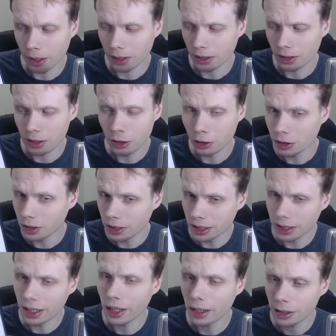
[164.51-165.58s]
It's usually
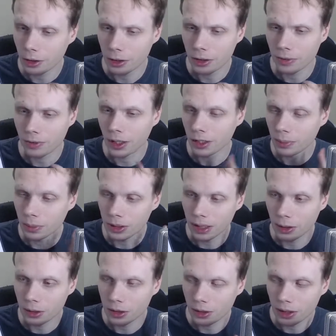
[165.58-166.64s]
the audio interface, but
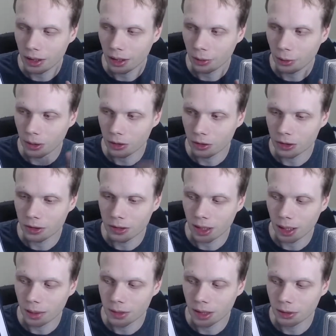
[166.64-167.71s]
that was only like one or two times.